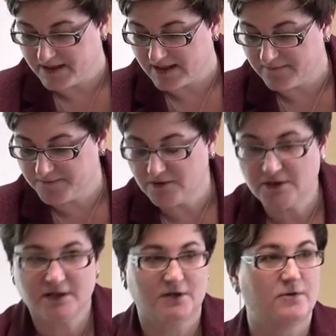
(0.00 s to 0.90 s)
If you
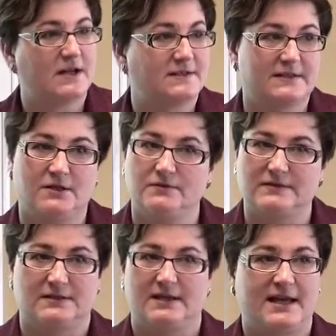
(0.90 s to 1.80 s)
look across
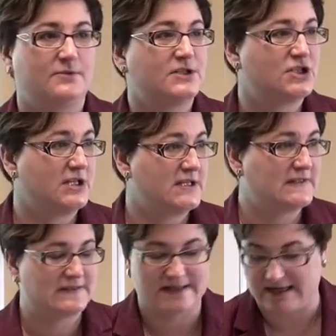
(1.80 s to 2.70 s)
those
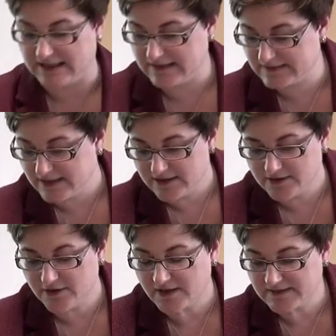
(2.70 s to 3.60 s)
heterogeneous studies,
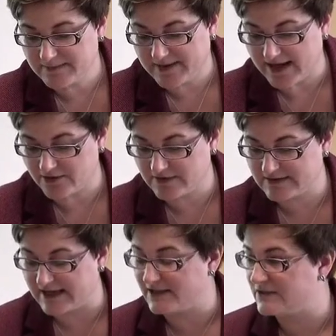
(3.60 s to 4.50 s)
there are some
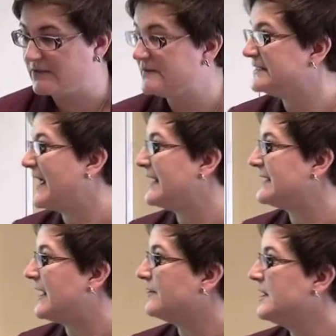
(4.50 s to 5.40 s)
patterns that do
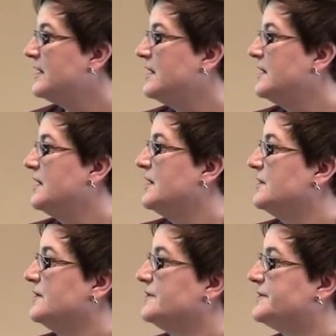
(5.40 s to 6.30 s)
stand out.
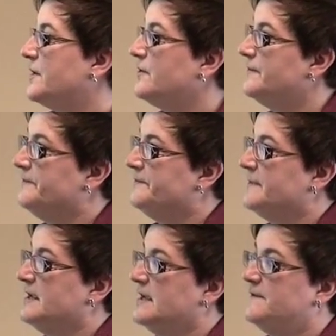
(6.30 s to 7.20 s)
So
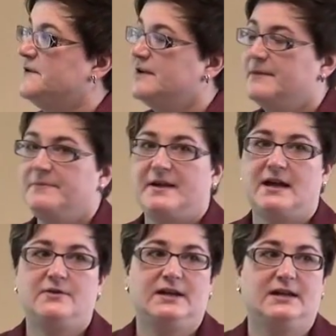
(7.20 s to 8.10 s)
if you're
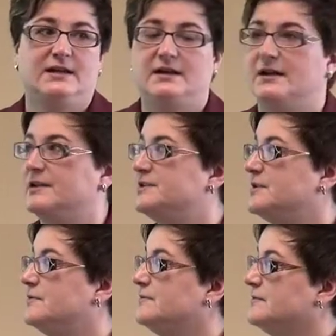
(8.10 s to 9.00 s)
comparing uh,
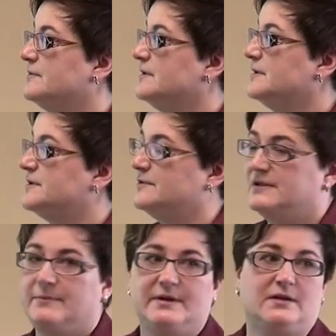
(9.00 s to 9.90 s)
to, to
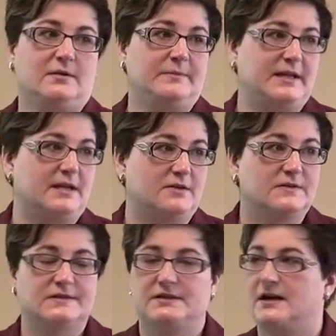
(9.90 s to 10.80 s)
typical
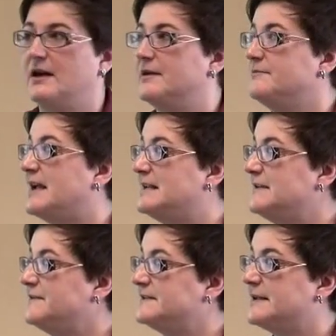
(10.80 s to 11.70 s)
peers, um, and
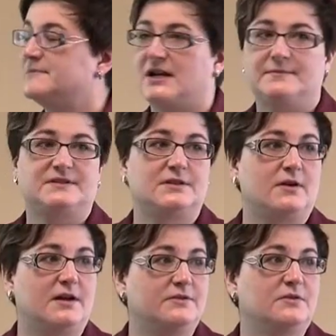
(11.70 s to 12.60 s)
even sometimes
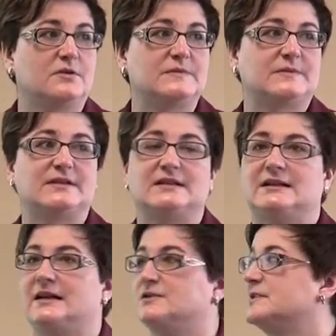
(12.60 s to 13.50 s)
to other groups with
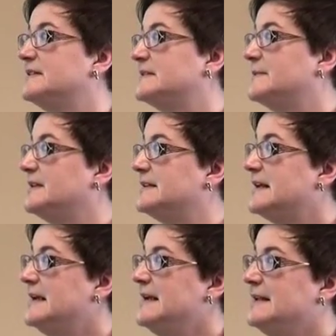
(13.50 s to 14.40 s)
intellectual disabilities,
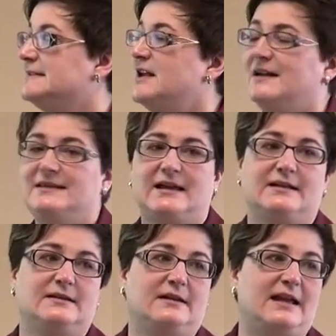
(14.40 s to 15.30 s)
it's not
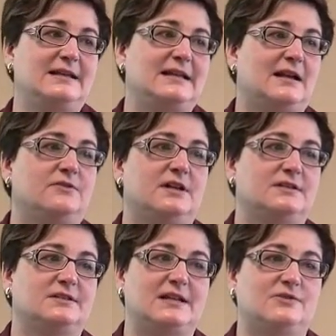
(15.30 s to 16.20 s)
that any
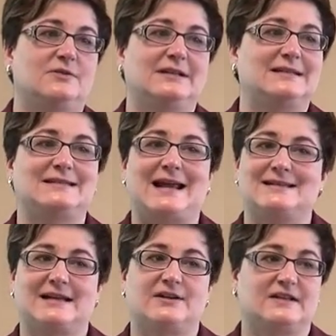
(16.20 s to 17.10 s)
area generally
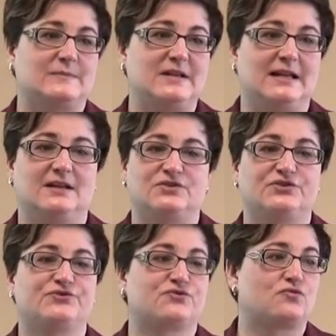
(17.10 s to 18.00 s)
stands out as being
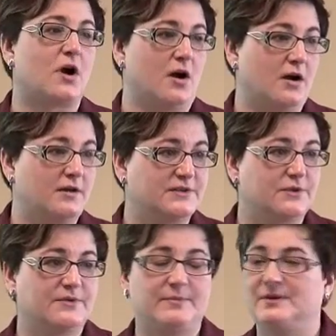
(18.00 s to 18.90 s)
strong,
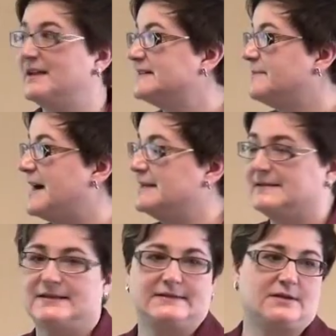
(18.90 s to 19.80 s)
so the plus
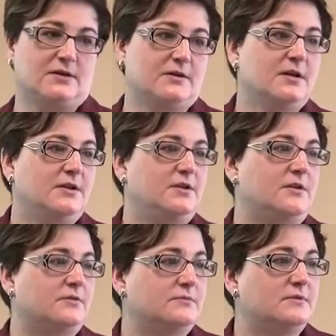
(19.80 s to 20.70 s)
minuses are, you
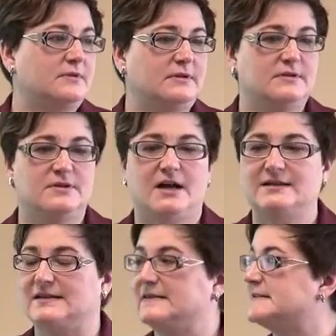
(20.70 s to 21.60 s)
know,
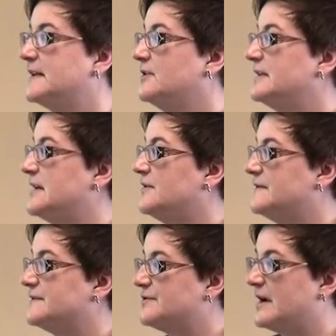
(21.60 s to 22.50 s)
not necessarily an
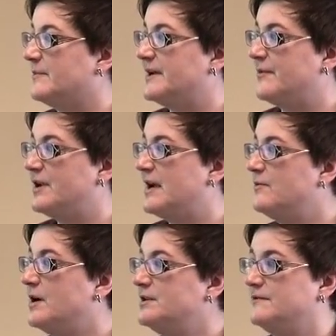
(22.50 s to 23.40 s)
area of strength. But what I
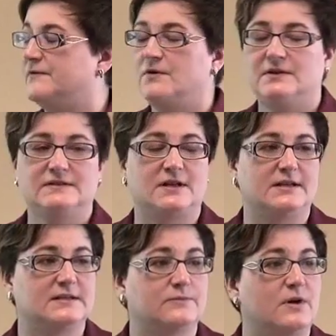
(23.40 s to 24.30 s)
want to focus
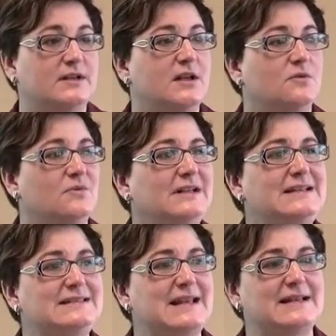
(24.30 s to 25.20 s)
on is what
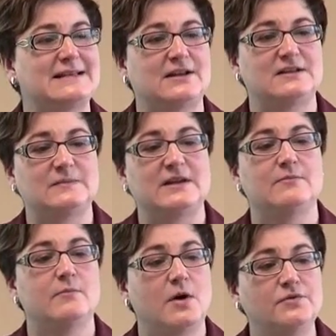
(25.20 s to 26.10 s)
really stands out as
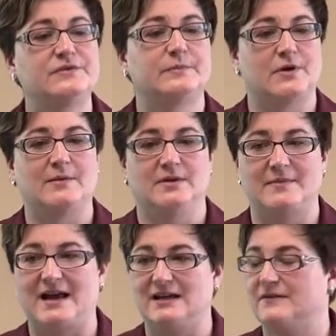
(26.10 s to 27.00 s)
being most
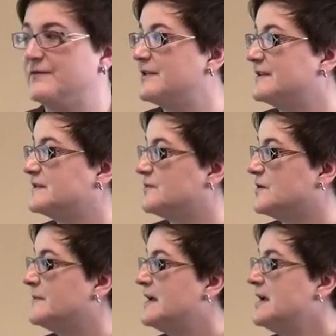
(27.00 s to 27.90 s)
problematic for this
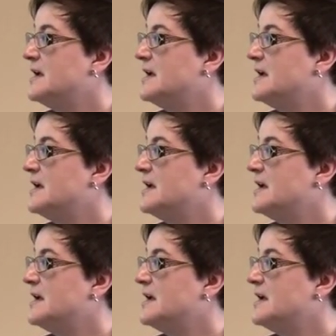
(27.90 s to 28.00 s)
group.